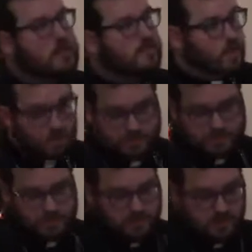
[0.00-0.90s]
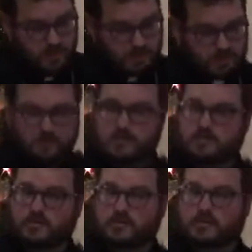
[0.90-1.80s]
The Holy Spirit
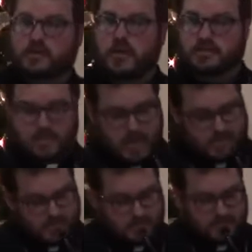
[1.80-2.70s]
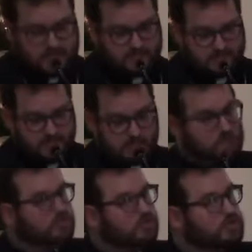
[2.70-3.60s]
has not yet been given to the
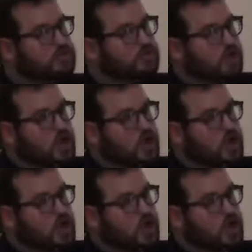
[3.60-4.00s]
church,